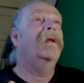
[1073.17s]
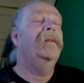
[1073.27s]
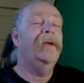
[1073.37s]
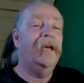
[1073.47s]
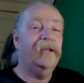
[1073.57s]

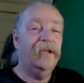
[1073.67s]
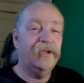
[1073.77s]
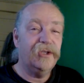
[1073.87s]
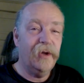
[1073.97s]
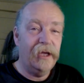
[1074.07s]
Let me get
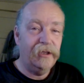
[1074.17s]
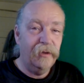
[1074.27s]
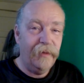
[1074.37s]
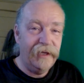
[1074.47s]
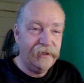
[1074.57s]
this straight. You're
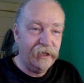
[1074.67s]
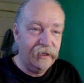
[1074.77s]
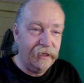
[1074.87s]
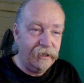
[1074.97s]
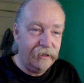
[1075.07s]

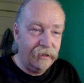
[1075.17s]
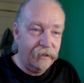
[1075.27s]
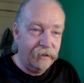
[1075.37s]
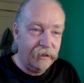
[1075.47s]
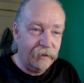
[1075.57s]
basically
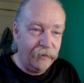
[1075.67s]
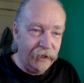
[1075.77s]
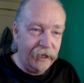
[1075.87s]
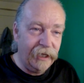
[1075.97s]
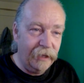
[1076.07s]

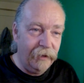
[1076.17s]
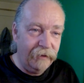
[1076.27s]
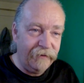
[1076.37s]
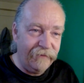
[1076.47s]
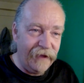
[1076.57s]
complaining
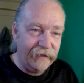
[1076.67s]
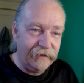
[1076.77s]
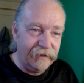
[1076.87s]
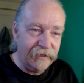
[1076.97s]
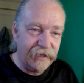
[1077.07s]
about the fact
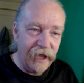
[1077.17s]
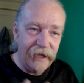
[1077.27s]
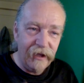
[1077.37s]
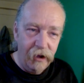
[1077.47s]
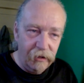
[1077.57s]
that this
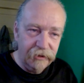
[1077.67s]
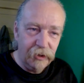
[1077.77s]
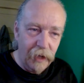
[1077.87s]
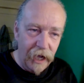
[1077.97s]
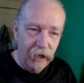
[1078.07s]
guy called
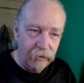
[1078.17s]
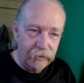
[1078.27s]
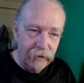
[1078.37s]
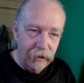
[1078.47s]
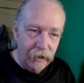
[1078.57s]
you out
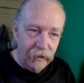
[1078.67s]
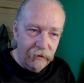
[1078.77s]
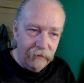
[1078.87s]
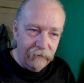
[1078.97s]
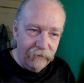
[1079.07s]

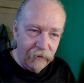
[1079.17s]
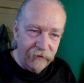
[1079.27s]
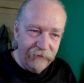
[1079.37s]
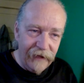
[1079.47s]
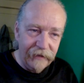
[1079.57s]
for
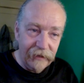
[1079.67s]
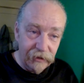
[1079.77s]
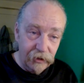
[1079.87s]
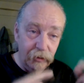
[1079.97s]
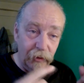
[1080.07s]
the fact that
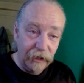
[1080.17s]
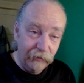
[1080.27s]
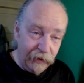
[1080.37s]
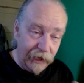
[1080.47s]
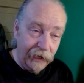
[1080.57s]
you were
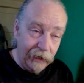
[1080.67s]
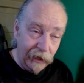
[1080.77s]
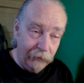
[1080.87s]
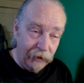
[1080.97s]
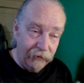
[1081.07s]

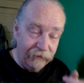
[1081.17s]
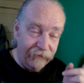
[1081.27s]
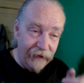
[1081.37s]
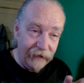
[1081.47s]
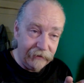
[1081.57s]
complaining about the
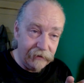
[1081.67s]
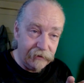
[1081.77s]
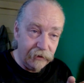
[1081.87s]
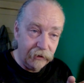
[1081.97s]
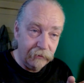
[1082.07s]
fact
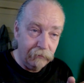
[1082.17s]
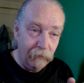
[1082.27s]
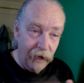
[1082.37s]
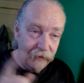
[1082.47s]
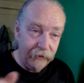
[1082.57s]
that your
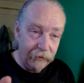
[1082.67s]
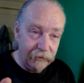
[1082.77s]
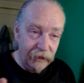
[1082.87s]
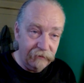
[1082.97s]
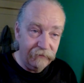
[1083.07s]
mother
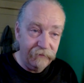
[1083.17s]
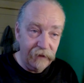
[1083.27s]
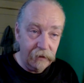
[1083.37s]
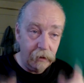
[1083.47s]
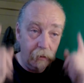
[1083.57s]
didn't
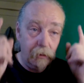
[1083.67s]
feed